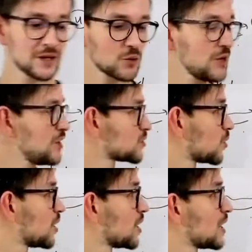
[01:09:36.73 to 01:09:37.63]
So
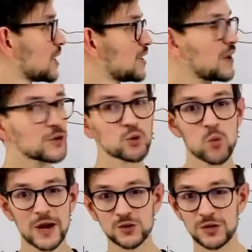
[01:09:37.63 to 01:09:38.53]
there are two
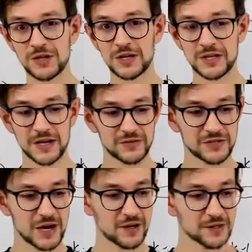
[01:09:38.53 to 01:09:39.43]
ways to detect negative
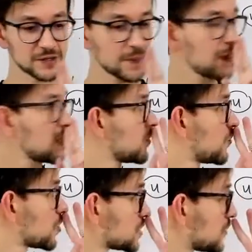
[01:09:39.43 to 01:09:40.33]
cycles.
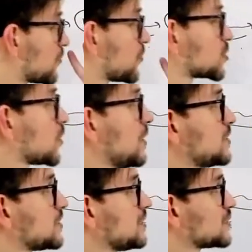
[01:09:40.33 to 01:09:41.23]
First way
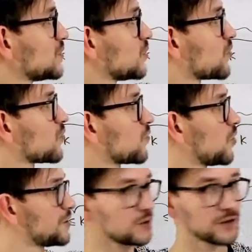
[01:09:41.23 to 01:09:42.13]
is with
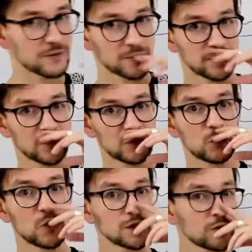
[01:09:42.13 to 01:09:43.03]
Floyd algorithm.
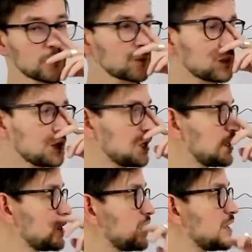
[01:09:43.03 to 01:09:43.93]
Floyd algorithm,
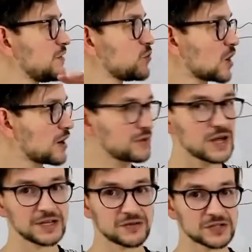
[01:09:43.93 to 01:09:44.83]
if you have a
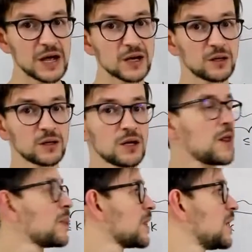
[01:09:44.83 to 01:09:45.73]
negative cycle,
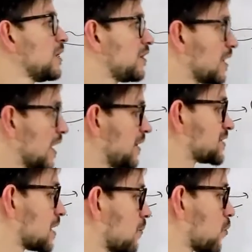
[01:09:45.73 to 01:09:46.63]
then
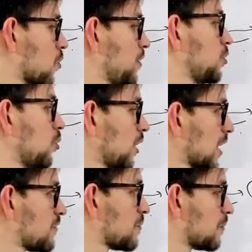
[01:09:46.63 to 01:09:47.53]
at some point you will
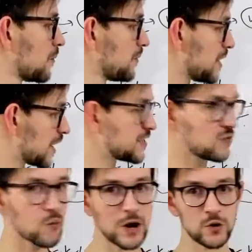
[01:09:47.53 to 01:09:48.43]
have a
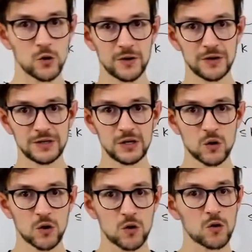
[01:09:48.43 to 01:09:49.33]
negative value
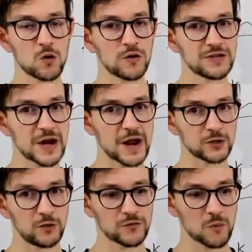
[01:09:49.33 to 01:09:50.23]
on the
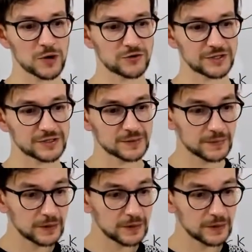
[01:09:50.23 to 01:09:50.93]
diagonal of your matrix.